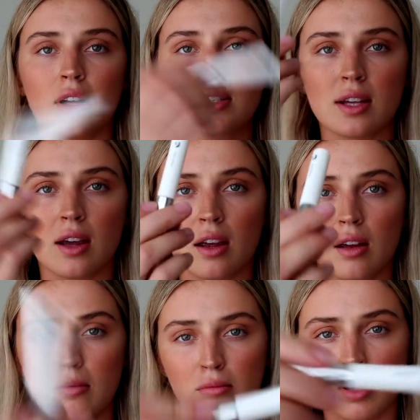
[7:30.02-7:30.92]
Glossier
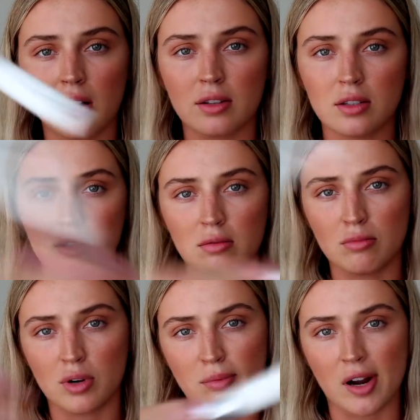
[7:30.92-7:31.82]
blonde
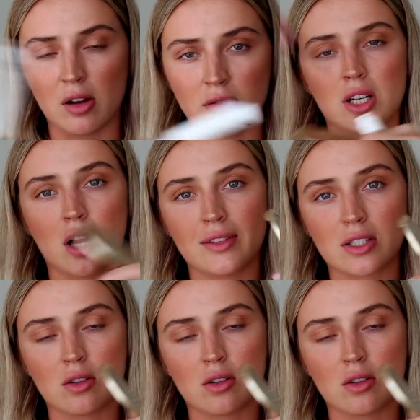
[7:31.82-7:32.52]
boy brow in all its